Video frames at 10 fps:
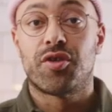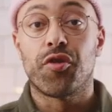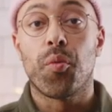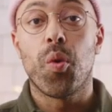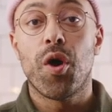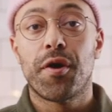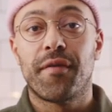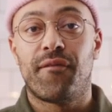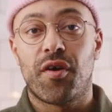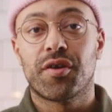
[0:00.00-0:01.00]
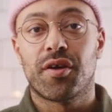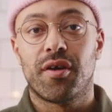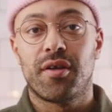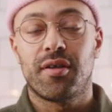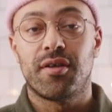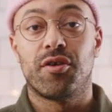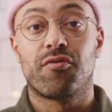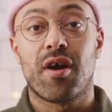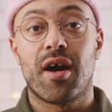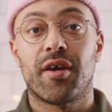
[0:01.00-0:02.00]
So the word vodka
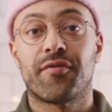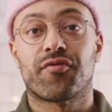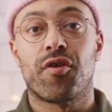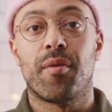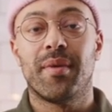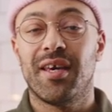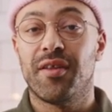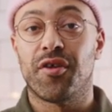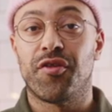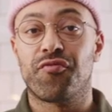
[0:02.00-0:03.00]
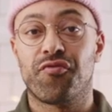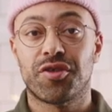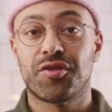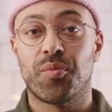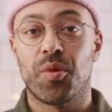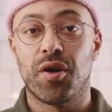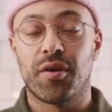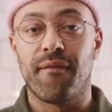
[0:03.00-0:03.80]
derives from either the Russian word